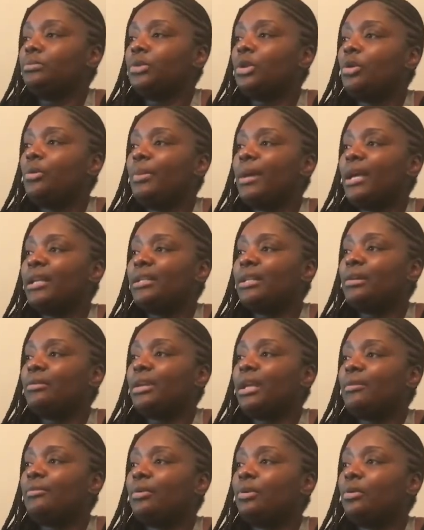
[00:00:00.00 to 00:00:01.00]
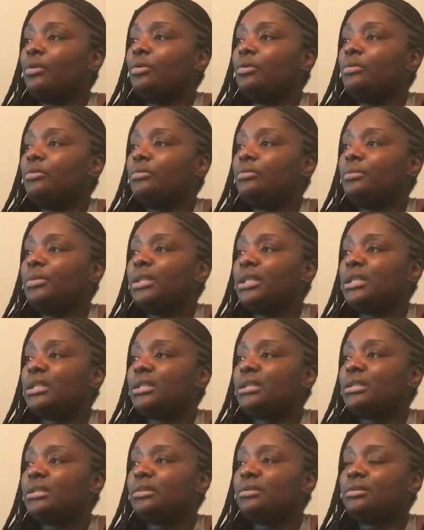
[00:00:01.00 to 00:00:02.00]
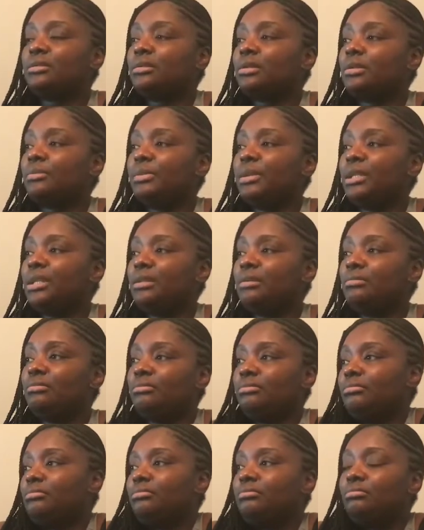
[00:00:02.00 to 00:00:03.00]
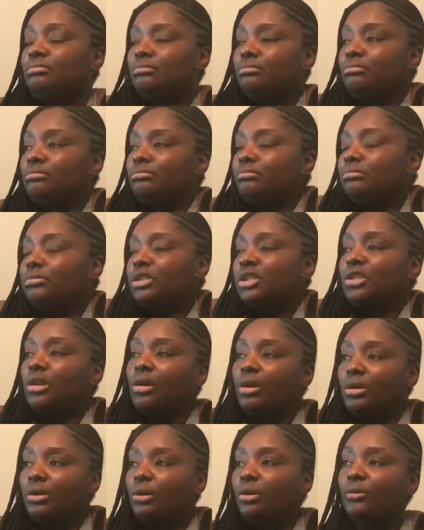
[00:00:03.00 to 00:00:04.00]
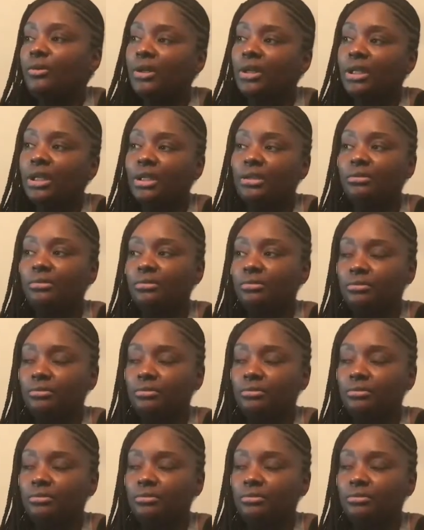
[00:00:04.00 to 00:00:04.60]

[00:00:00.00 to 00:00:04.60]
go back down that road because it's going to be starting over again.